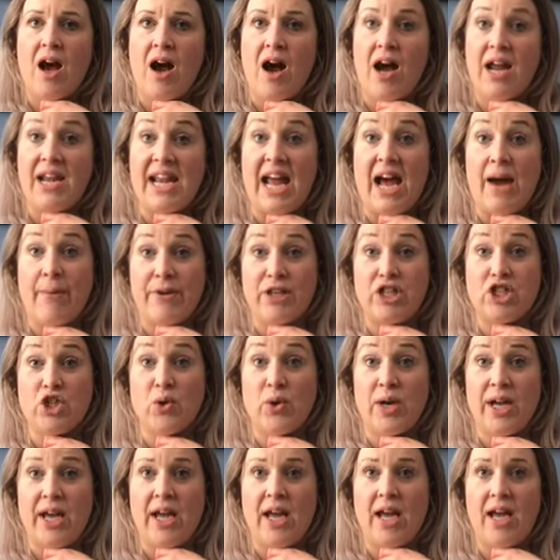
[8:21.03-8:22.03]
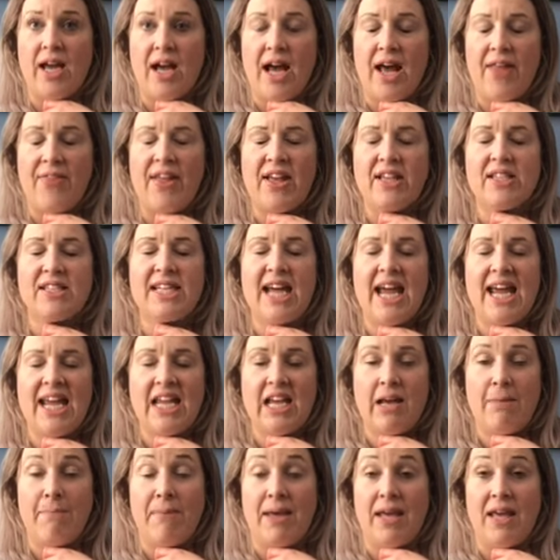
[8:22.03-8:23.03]
I now enjoy it. And that's
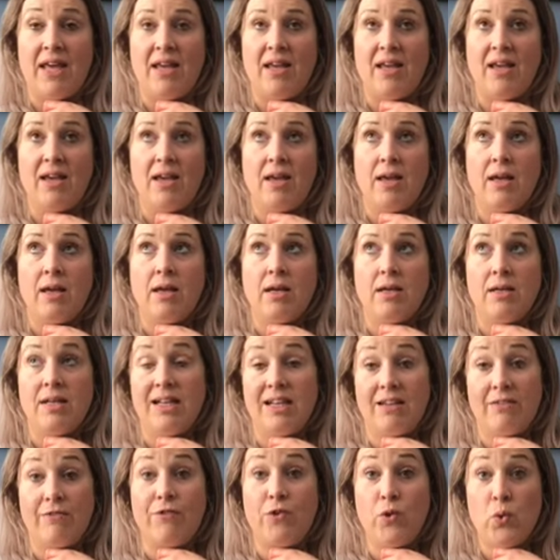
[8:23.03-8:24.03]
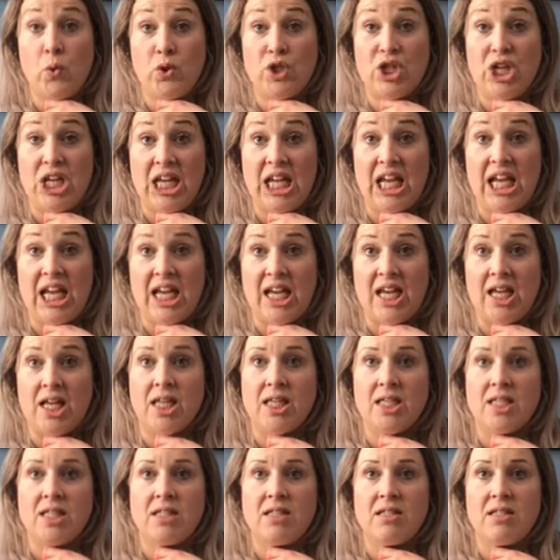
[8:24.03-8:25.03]
taken me nearly 40
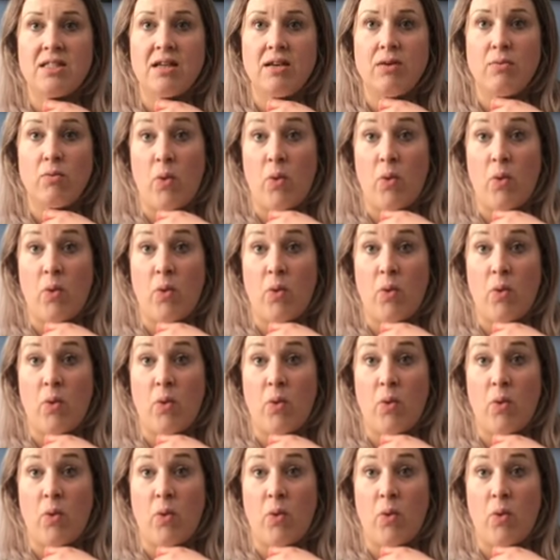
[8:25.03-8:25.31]
years,